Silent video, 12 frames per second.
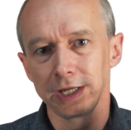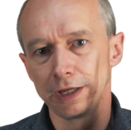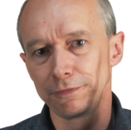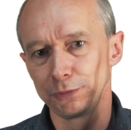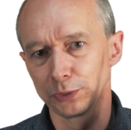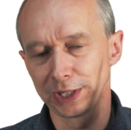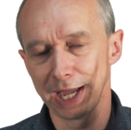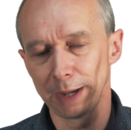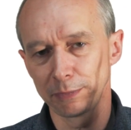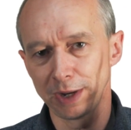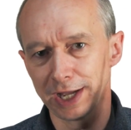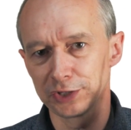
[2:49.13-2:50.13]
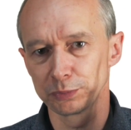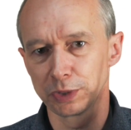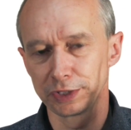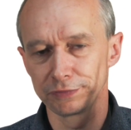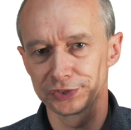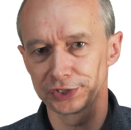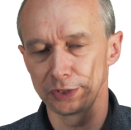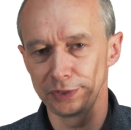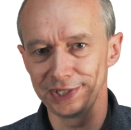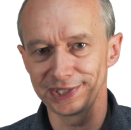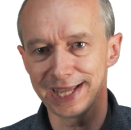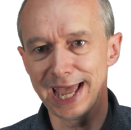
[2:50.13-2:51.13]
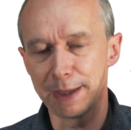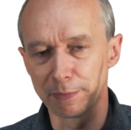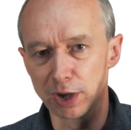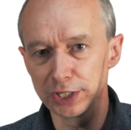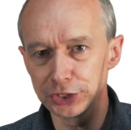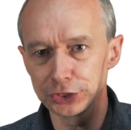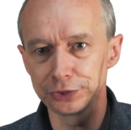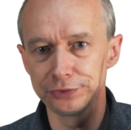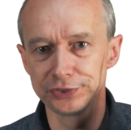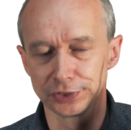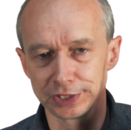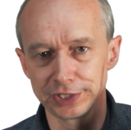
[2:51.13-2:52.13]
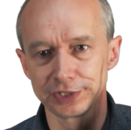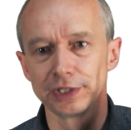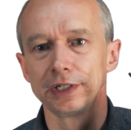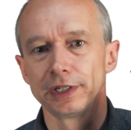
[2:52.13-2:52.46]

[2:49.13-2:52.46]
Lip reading: If your camera has one of Sony's MI shoes on it,